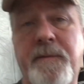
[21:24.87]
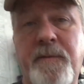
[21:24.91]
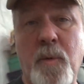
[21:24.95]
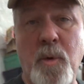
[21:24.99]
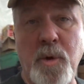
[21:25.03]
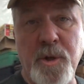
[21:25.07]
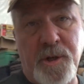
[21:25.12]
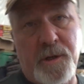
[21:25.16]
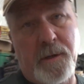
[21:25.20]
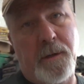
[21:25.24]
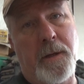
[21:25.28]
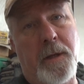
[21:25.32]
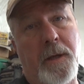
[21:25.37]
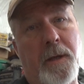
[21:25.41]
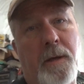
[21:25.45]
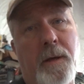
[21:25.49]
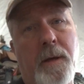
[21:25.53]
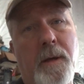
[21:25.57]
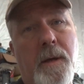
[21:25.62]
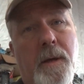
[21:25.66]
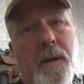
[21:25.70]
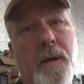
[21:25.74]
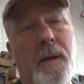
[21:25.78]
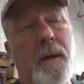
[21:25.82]
fortunately,
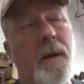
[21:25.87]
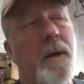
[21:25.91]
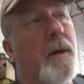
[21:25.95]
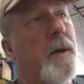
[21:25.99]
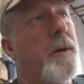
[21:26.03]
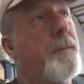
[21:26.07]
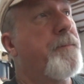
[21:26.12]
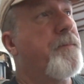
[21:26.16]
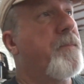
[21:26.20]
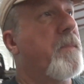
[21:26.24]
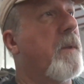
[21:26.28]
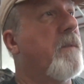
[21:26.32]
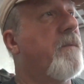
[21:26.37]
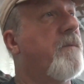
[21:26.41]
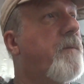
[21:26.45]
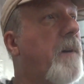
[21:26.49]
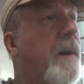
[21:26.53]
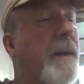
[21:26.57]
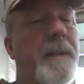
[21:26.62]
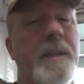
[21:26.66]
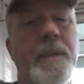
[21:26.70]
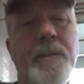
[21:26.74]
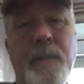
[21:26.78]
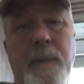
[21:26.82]

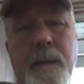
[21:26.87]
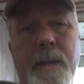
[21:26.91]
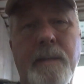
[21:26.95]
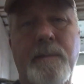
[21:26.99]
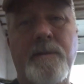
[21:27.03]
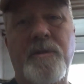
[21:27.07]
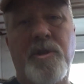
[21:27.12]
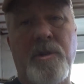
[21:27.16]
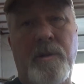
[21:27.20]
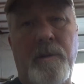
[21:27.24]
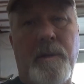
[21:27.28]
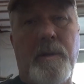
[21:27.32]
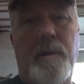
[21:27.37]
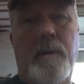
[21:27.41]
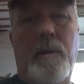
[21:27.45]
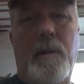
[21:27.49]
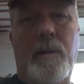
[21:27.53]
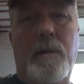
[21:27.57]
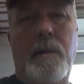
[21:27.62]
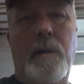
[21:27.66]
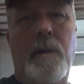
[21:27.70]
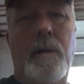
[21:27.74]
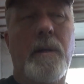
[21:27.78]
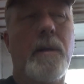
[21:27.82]
finding that
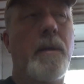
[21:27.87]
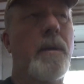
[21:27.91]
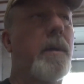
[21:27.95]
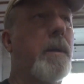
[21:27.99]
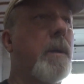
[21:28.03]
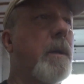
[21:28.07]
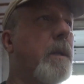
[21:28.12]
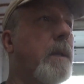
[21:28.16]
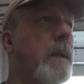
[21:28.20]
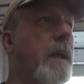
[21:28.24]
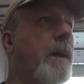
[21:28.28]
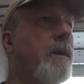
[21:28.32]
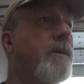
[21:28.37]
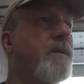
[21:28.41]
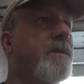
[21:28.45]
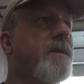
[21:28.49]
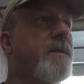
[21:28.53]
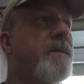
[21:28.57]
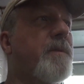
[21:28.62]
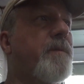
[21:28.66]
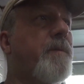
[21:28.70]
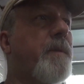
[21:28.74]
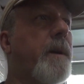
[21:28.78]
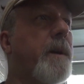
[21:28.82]
junkyard allows
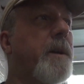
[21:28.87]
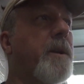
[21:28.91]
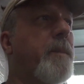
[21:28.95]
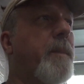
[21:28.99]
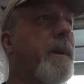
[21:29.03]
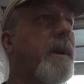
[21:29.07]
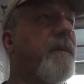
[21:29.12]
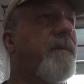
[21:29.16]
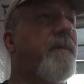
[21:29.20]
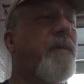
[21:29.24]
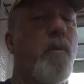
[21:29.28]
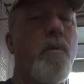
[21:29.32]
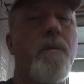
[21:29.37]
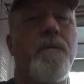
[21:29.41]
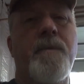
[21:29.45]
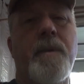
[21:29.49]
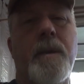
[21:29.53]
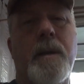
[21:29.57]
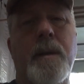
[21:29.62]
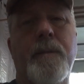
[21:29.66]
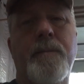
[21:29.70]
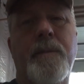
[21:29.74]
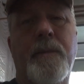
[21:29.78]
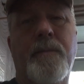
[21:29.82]
us to find about 4 or
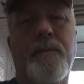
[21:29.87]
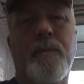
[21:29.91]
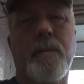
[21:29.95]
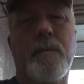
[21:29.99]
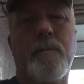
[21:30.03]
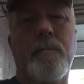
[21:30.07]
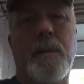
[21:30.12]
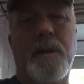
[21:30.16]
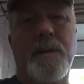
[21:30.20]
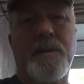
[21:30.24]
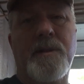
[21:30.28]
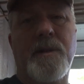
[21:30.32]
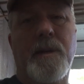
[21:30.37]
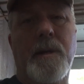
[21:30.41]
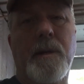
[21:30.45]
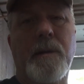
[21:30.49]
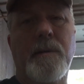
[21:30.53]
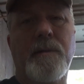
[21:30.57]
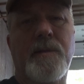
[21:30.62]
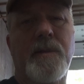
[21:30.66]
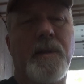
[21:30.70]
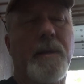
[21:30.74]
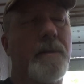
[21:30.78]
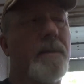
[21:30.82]
5 different
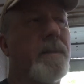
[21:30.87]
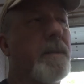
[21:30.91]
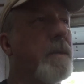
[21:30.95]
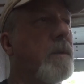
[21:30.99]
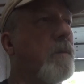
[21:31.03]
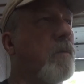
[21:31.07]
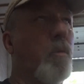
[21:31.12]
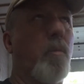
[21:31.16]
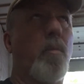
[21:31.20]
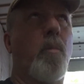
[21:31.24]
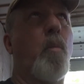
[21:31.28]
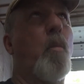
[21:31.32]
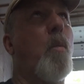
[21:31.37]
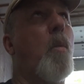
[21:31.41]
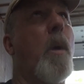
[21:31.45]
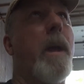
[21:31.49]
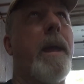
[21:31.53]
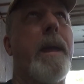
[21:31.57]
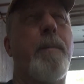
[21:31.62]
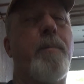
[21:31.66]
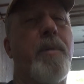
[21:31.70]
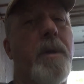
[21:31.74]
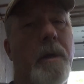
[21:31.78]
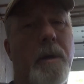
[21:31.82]
Mustangs that were
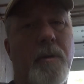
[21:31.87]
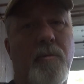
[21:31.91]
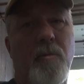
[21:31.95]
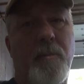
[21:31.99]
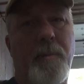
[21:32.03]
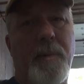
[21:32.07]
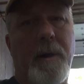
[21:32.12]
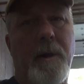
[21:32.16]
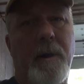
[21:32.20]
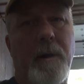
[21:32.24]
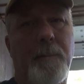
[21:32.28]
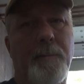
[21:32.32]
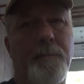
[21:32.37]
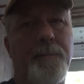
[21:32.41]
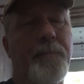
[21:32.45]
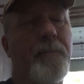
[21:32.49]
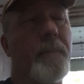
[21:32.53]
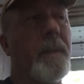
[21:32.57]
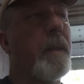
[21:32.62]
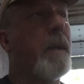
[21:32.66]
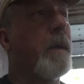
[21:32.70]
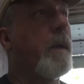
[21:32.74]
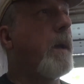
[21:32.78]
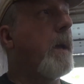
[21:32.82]
way beyond repair.
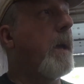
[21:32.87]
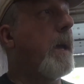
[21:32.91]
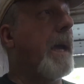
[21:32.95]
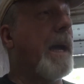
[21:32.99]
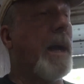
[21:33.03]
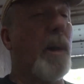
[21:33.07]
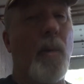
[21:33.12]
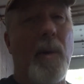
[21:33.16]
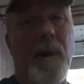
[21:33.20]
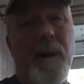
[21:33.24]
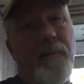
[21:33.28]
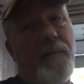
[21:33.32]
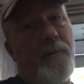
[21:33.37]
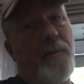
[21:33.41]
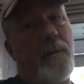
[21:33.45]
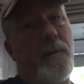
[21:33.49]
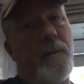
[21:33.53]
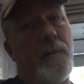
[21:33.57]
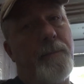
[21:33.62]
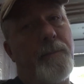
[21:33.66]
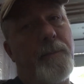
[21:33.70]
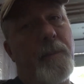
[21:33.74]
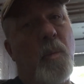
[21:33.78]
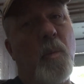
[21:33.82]
However,
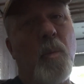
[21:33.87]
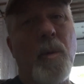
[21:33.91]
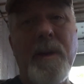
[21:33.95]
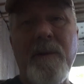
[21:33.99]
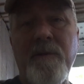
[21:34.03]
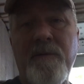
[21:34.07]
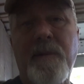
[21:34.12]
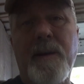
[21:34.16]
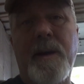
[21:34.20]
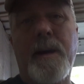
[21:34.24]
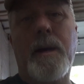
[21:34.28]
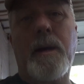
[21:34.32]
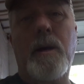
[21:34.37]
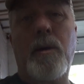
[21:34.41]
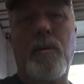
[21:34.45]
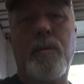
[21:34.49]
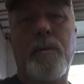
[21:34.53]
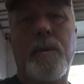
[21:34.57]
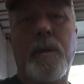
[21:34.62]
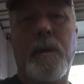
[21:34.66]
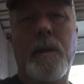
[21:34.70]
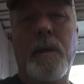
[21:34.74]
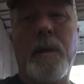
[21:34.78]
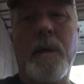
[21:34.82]
we
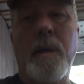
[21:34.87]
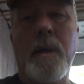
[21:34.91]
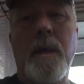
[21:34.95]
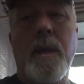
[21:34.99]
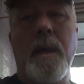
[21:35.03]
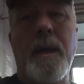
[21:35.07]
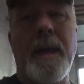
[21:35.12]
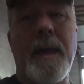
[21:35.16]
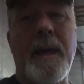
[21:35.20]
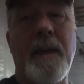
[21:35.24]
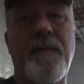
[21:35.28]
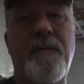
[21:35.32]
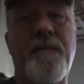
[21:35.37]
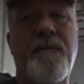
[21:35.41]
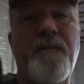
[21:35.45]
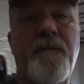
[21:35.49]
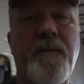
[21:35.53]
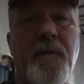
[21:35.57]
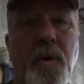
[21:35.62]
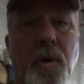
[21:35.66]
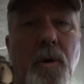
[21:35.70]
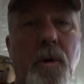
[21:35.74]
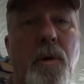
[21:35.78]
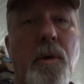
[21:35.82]
found a
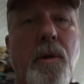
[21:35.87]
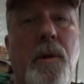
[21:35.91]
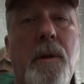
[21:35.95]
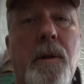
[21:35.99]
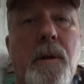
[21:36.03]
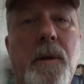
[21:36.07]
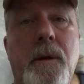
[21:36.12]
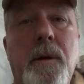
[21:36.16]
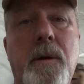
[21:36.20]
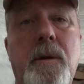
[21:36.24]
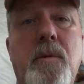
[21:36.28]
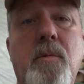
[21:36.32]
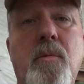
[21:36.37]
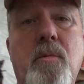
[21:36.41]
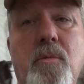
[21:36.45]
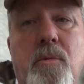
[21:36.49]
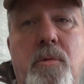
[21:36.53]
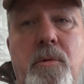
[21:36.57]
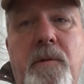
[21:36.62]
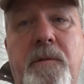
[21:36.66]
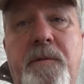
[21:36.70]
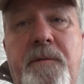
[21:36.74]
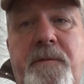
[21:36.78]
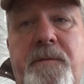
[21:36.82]
full
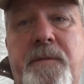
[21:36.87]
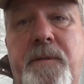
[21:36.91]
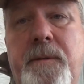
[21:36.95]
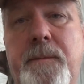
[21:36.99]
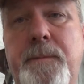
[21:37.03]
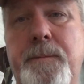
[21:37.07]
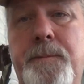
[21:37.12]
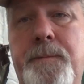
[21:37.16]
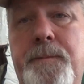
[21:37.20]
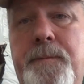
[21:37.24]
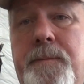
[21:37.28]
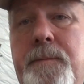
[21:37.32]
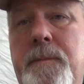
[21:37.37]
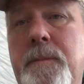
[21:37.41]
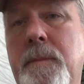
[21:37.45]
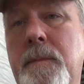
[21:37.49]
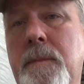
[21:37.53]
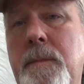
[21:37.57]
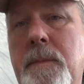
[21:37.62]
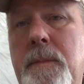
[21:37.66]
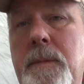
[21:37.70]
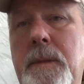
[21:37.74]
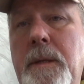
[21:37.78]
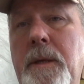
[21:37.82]
roof.
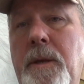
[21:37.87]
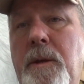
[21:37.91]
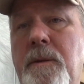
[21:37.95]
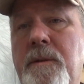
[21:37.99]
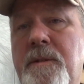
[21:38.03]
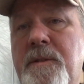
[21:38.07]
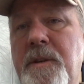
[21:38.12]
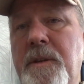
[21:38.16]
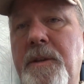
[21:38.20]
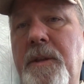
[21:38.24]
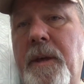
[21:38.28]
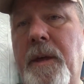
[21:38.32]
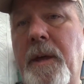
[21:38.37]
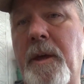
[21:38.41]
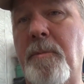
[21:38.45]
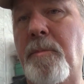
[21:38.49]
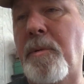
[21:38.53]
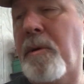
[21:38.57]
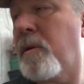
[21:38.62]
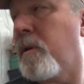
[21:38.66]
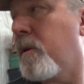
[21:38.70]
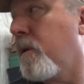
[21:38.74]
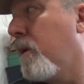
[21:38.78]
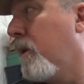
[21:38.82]
You can see the
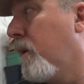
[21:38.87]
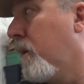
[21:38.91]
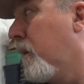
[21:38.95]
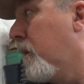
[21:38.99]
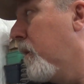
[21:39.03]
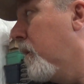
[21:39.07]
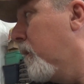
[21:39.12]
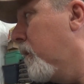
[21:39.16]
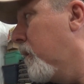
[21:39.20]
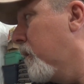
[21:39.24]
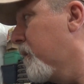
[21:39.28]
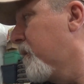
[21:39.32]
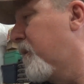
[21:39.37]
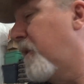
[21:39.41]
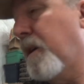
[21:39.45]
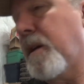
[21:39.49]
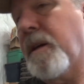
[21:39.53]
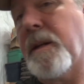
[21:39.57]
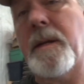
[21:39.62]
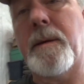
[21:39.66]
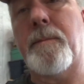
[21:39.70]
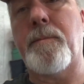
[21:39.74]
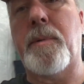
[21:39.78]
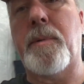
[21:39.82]
A-pillar sticking up